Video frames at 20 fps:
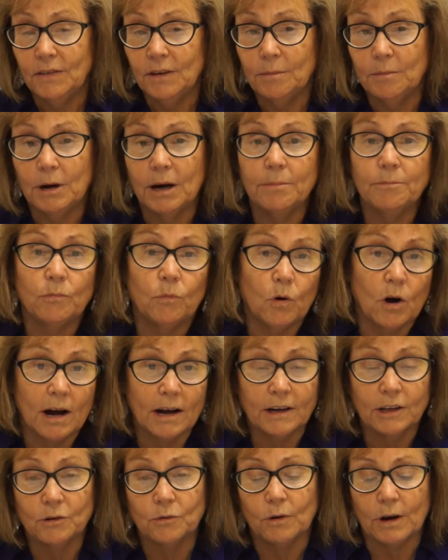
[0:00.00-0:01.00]
them up
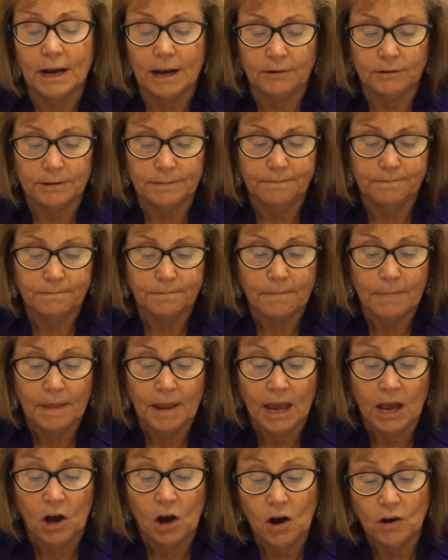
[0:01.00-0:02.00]
walking around.
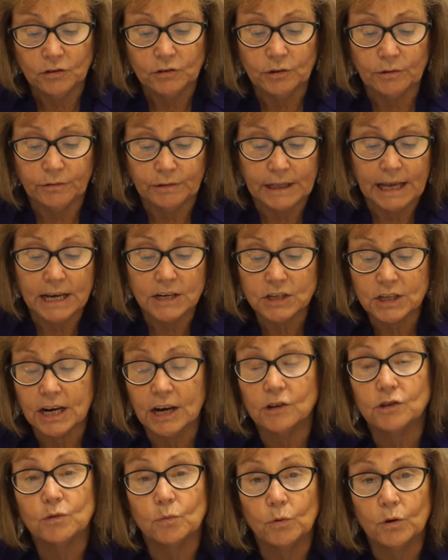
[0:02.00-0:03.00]
Also,
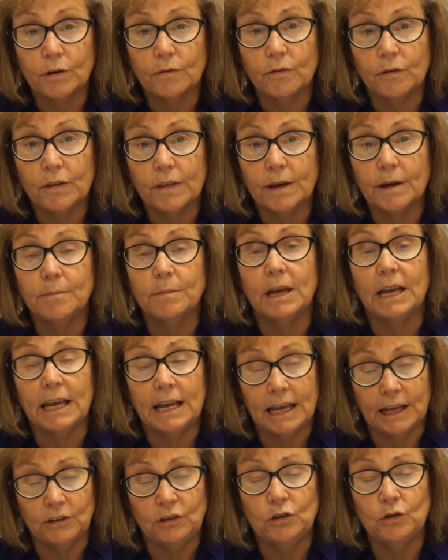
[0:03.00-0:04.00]
flashcards work for them
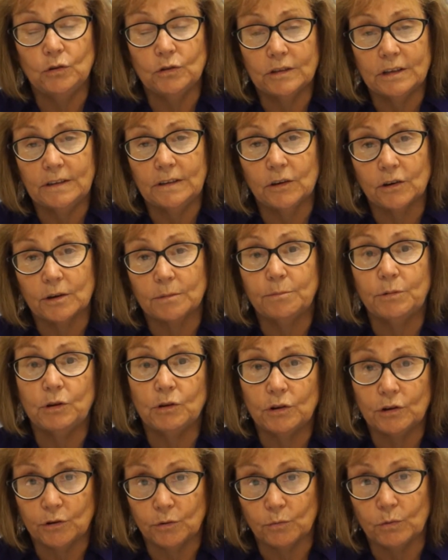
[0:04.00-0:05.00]
and using their
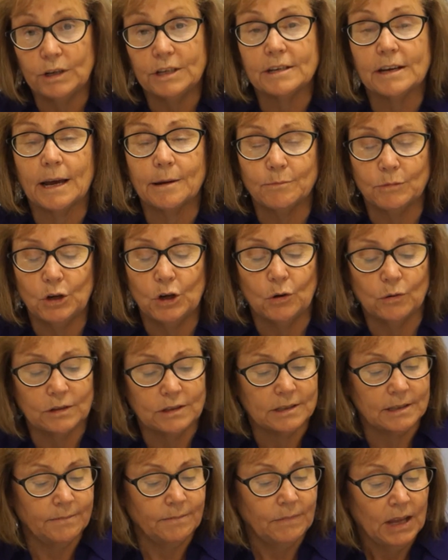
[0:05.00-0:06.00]
computer to retype
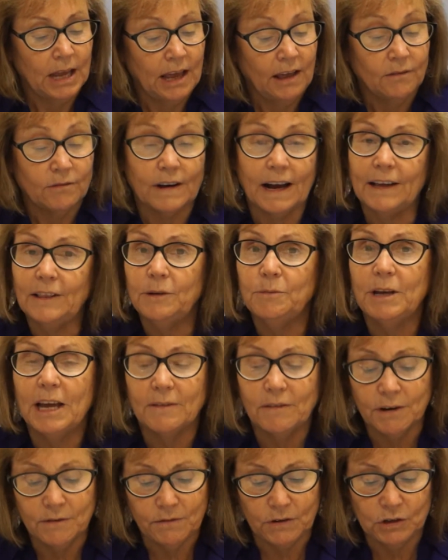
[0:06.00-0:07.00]
notes. Finally, we
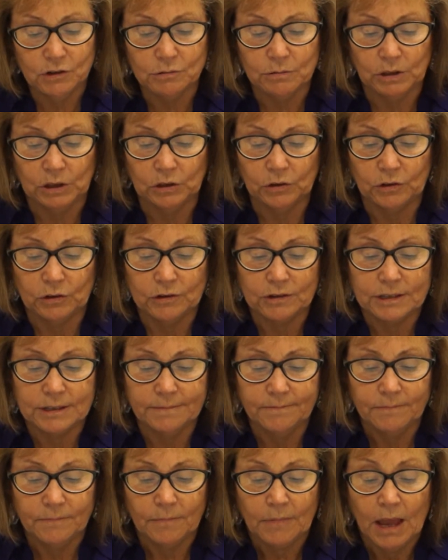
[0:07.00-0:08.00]
have our visual
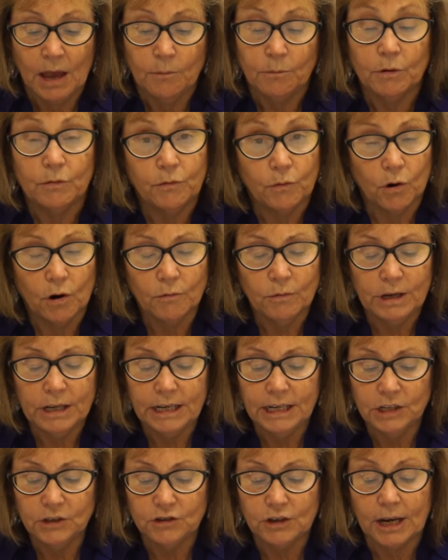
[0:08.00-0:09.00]
learners. Before
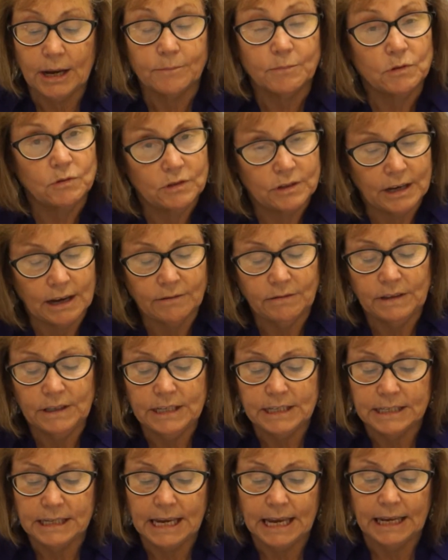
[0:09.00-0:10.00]
reading a chapter, definitely
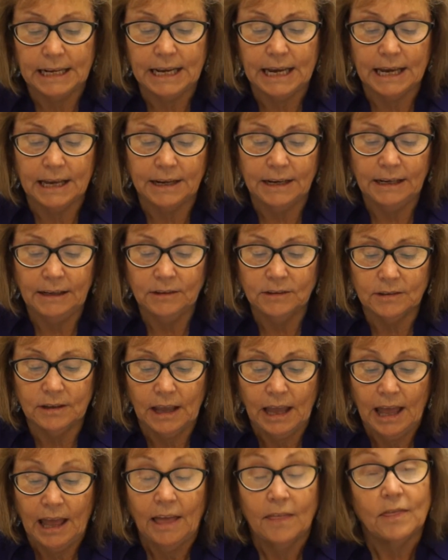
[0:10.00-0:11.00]
scan headings.
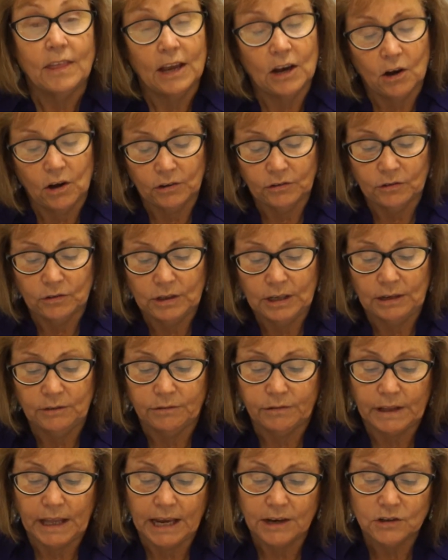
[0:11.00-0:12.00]
They also need
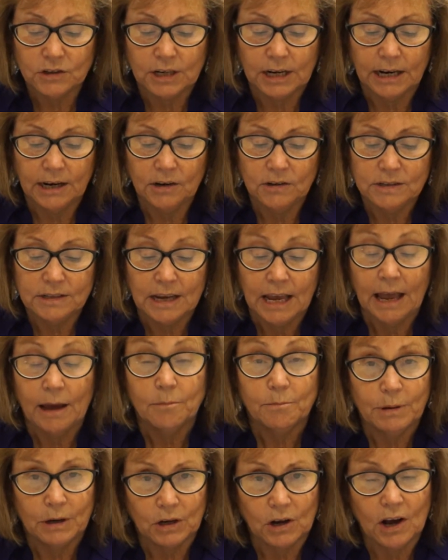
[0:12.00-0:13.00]
flashcards,
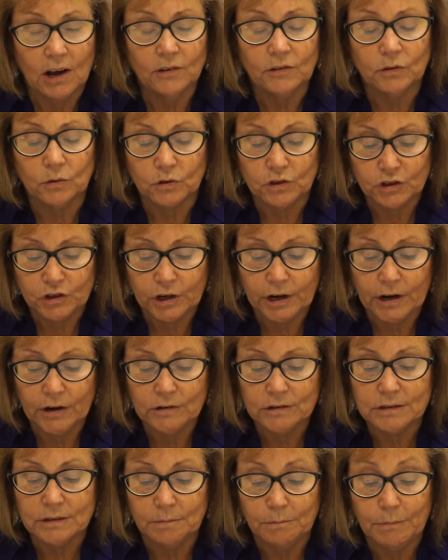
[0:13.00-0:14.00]
but also
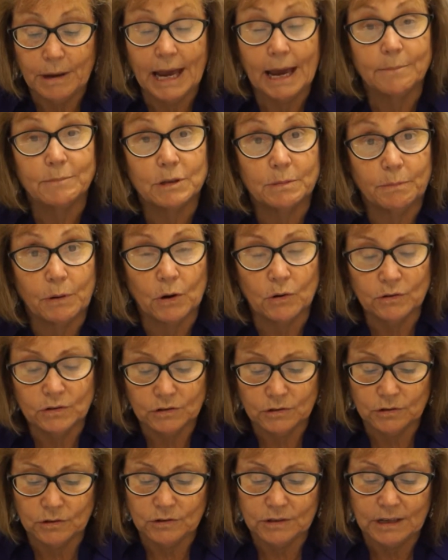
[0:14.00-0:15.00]
charts, maps,
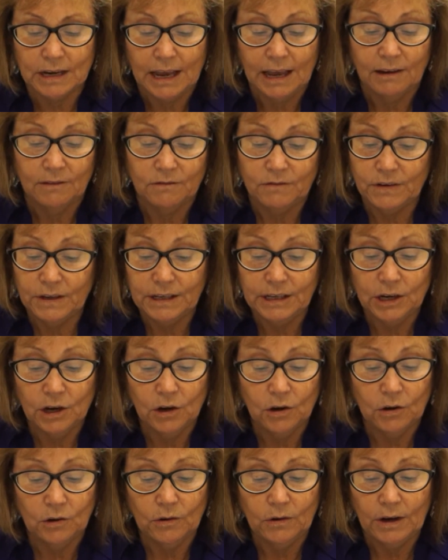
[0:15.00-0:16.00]
posters,
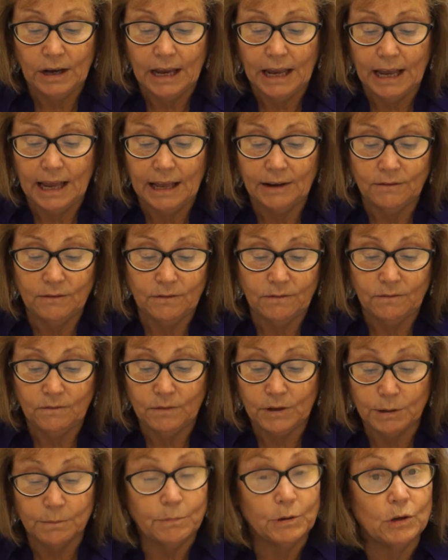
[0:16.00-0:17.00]
video, and
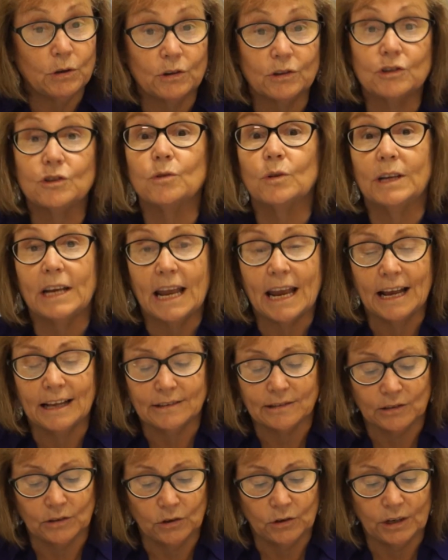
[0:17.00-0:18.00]
computers to
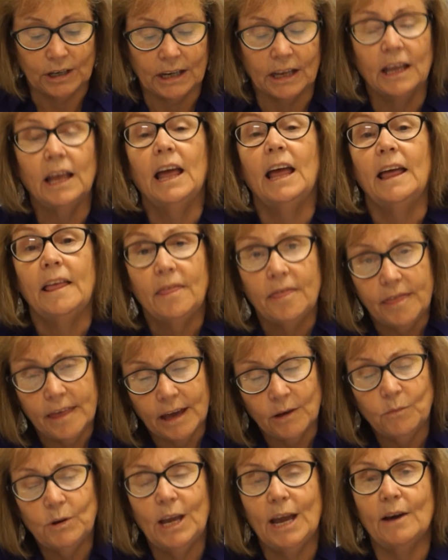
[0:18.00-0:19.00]
enhance learning.
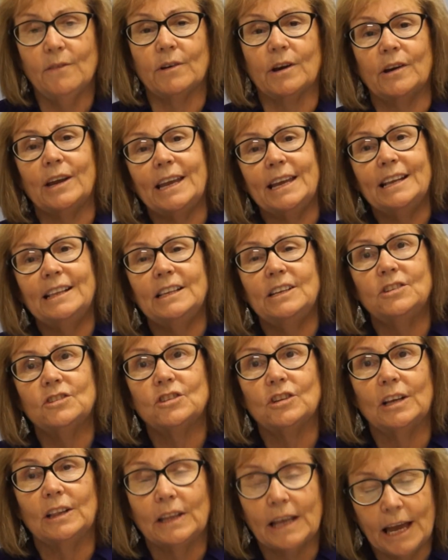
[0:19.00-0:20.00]
Then we have our
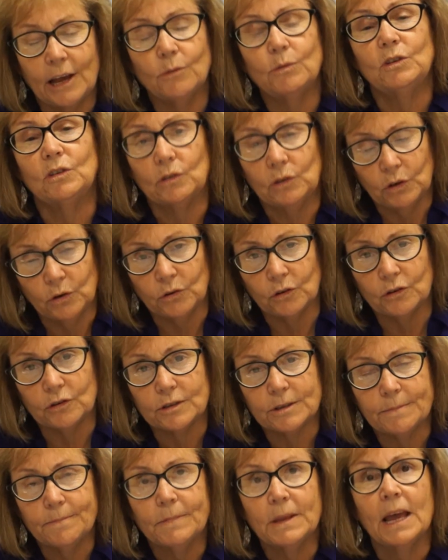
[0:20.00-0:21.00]
English language
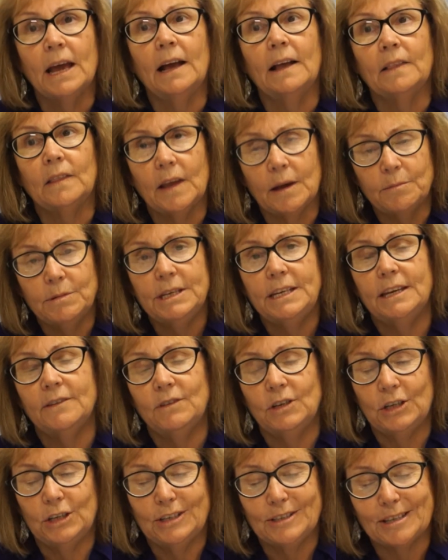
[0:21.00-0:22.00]
learners. Let me
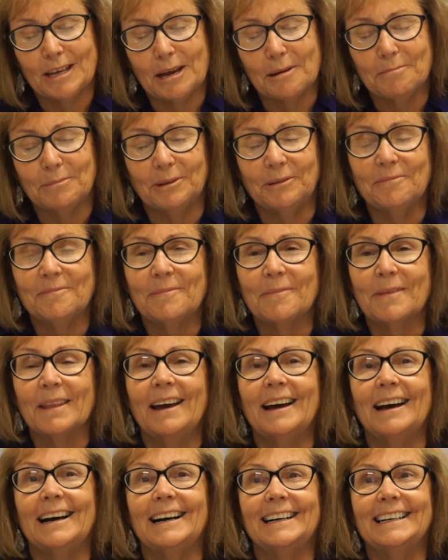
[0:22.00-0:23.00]
give you an example.
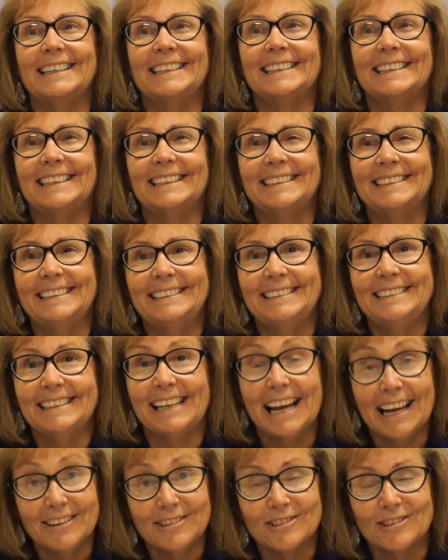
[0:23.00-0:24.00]

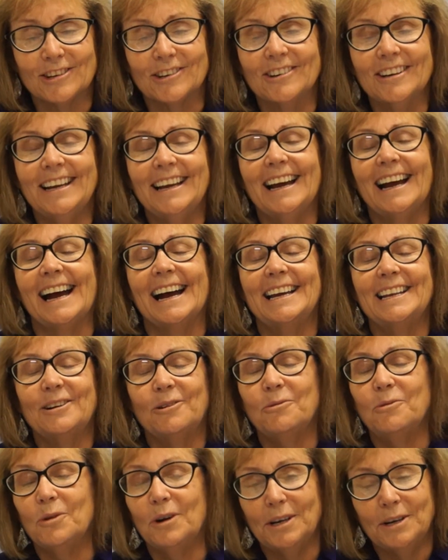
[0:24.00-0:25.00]
Last year, I had
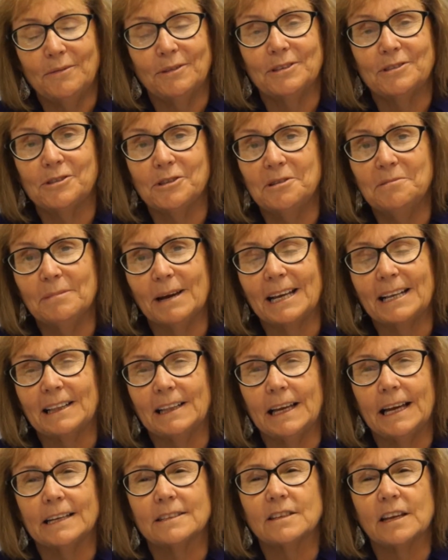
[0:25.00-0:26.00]
a wonderful student in my
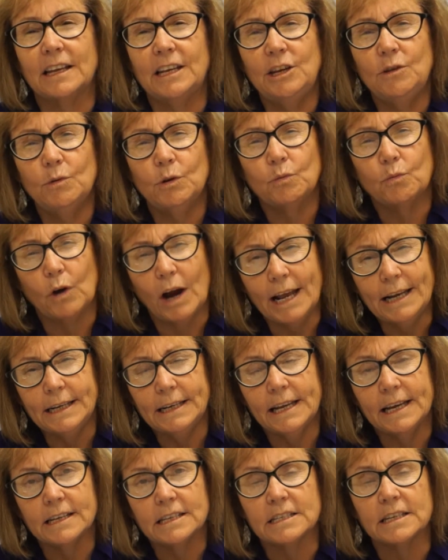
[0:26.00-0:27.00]
class, and he would write
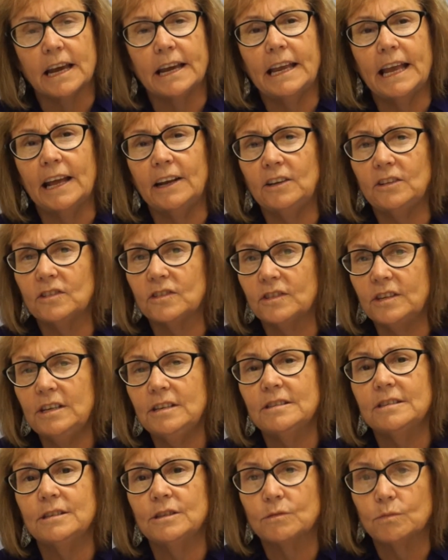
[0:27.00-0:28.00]
an essay, and his
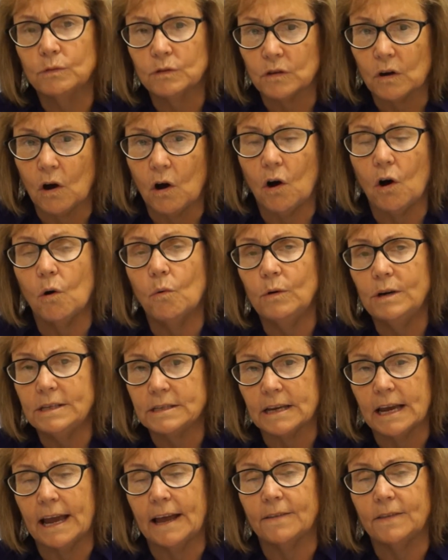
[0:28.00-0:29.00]
thesis was
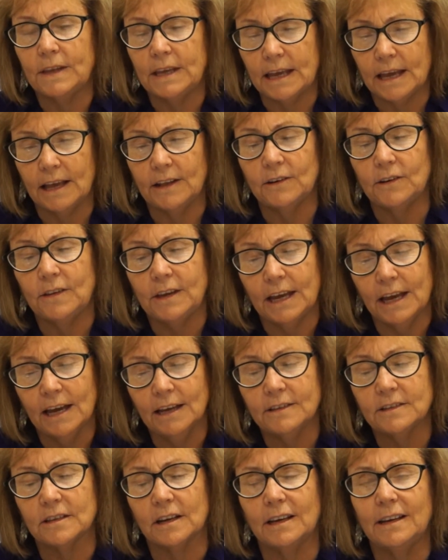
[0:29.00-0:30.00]
always at the end of the
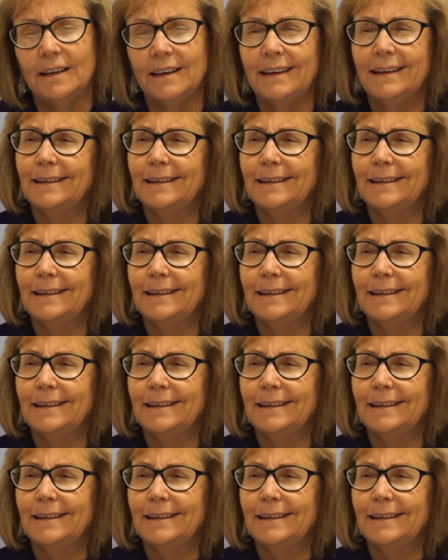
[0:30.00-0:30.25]
essay.